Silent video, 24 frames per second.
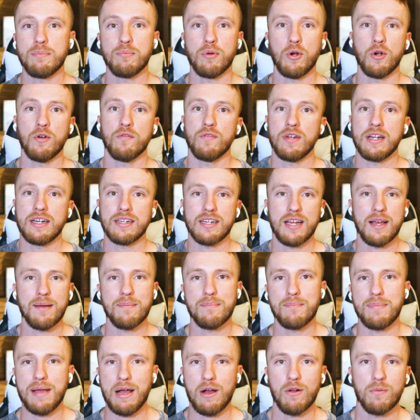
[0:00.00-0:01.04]
the perfect
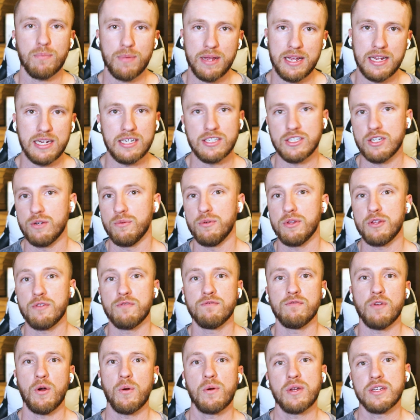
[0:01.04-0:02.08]
about page and really
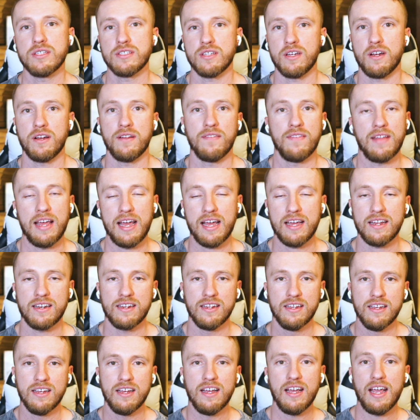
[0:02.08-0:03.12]
focus on
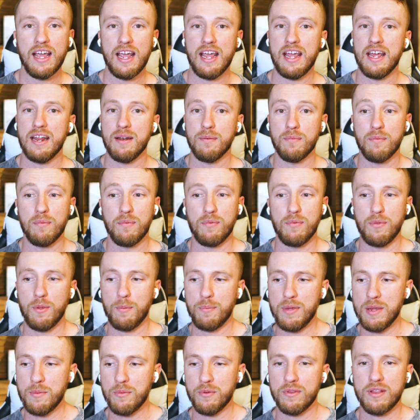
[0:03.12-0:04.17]
that. And the
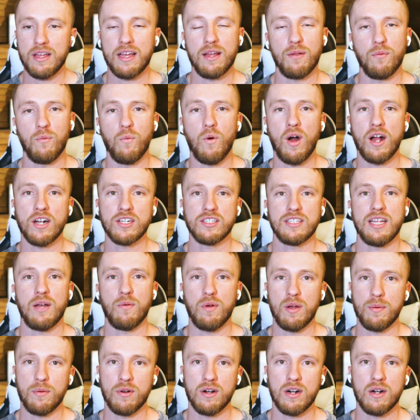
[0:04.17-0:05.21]
people that watch that
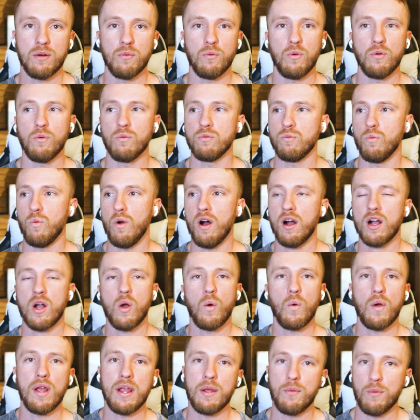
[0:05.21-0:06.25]
webinar will walk
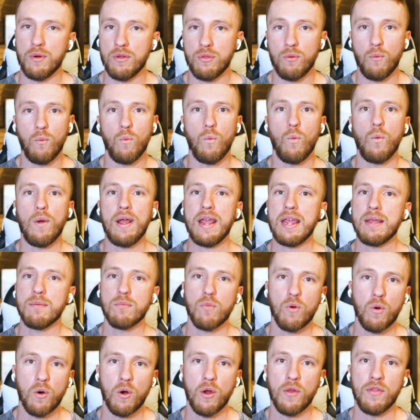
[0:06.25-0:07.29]
away with way
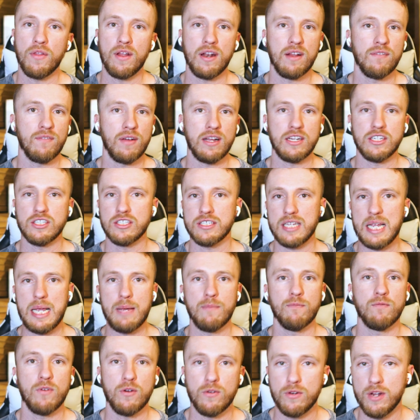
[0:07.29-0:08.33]
more than if I just
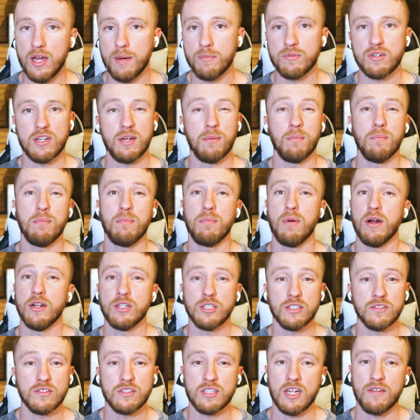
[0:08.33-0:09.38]
info dumped a
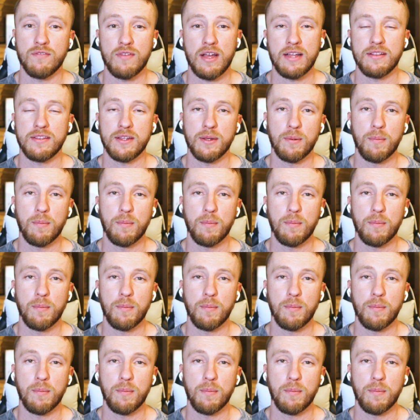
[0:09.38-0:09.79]
bunch of stuff at